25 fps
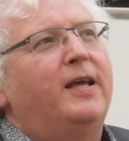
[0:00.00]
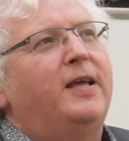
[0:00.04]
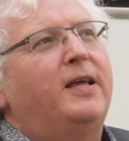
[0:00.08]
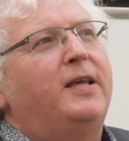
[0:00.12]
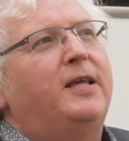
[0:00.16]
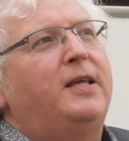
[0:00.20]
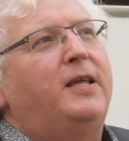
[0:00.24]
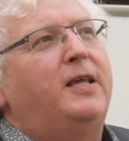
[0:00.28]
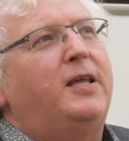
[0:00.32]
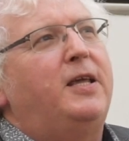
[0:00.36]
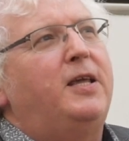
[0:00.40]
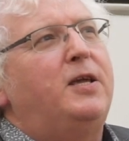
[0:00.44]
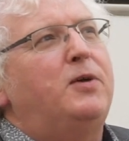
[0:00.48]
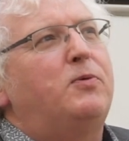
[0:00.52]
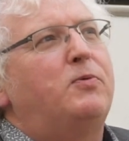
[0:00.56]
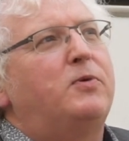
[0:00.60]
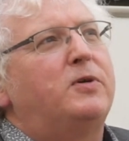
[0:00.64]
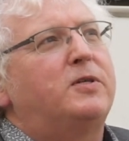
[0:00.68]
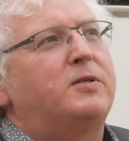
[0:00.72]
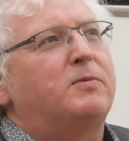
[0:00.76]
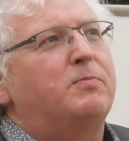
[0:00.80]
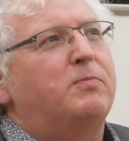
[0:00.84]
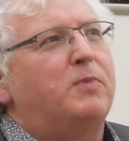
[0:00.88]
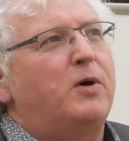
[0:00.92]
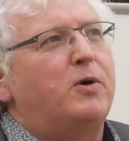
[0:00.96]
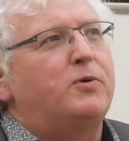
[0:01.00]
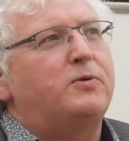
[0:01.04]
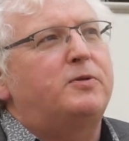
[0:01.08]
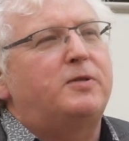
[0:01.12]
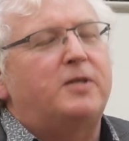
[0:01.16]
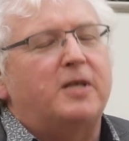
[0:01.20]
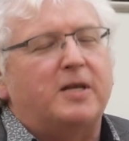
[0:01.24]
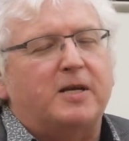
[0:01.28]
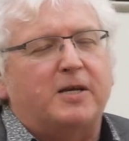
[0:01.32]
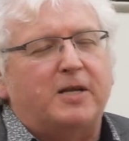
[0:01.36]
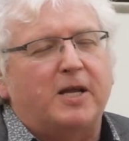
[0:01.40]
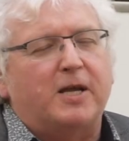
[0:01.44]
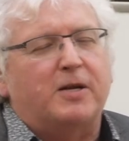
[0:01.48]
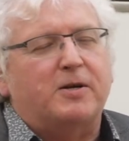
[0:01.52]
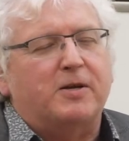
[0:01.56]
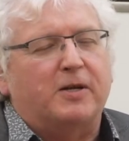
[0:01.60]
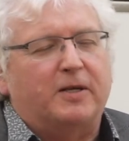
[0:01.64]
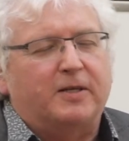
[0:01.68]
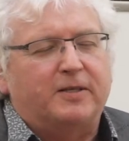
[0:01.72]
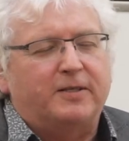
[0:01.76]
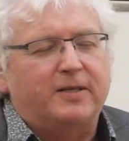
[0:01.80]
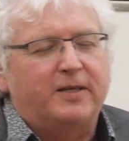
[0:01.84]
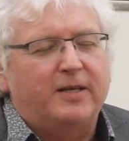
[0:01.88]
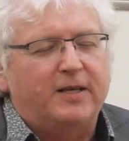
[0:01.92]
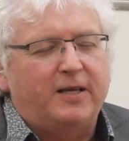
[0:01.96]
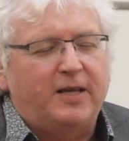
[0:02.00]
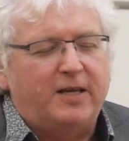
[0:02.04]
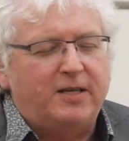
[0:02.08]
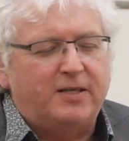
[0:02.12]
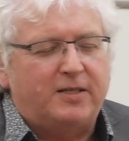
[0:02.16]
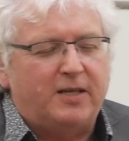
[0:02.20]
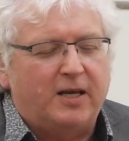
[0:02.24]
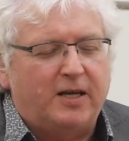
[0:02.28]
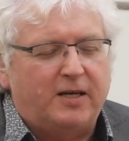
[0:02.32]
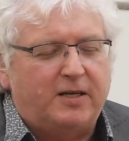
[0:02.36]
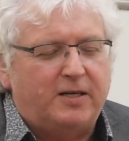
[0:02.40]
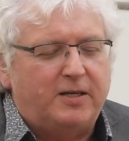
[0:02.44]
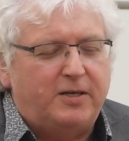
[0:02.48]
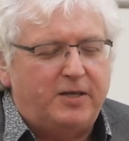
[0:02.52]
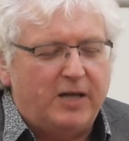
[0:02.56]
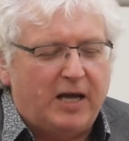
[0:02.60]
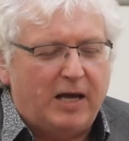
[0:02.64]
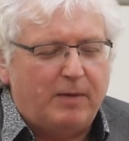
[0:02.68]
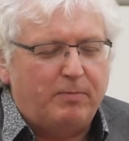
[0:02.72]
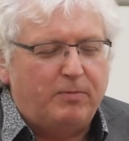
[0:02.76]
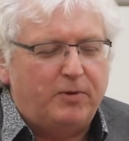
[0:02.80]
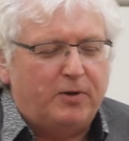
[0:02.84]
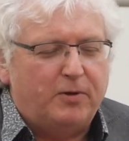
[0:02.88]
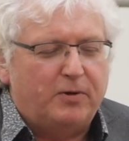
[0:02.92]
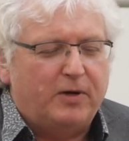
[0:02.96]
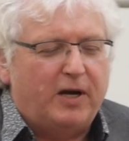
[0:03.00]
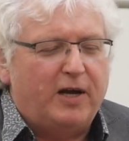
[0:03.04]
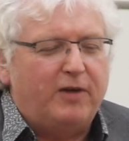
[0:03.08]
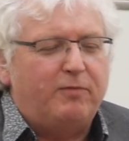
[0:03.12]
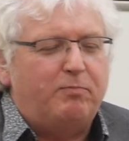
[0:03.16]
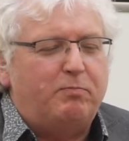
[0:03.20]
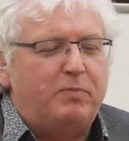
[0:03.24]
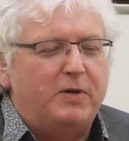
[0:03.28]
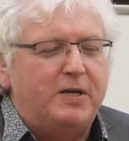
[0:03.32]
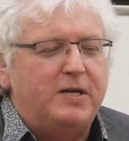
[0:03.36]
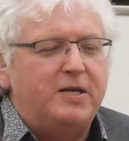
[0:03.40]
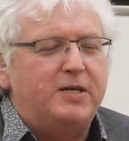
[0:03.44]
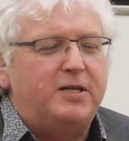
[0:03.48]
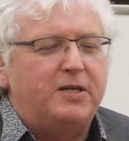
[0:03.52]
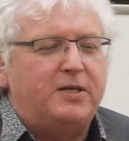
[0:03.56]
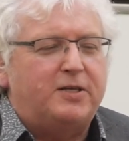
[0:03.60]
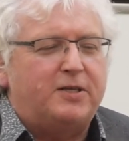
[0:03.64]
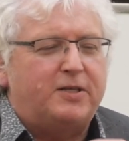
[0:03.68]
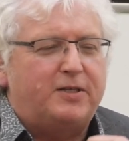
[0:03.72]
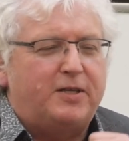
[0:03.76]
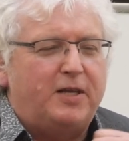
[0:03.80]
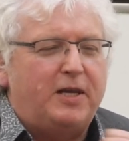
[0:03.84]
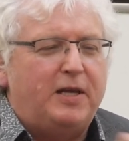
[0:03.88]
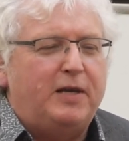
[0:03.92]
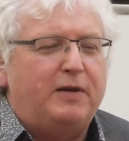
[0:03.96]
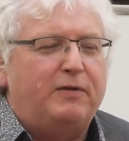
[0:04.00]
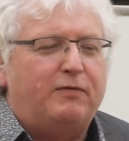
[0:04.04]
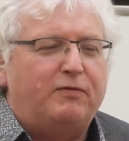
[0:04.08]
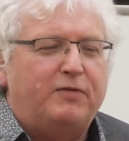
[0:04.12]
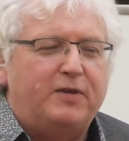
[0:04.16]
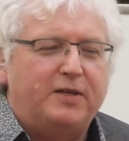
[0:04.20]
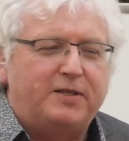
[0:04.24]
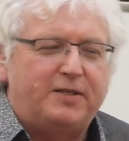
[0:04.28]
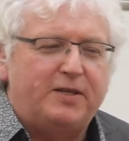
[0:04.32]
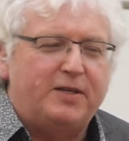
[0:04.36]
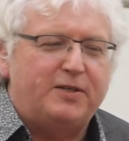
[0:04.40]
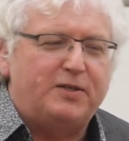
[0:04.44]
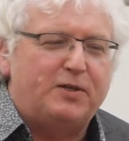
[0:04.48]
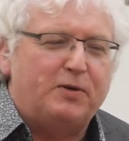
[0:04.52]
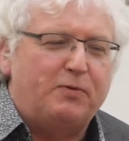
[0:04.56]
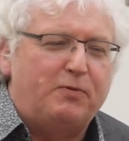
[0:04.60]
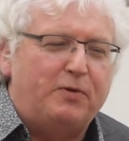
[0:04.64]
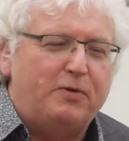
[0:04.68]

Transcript: He was most indignant. He said, Damn you, I've been deceived. This is a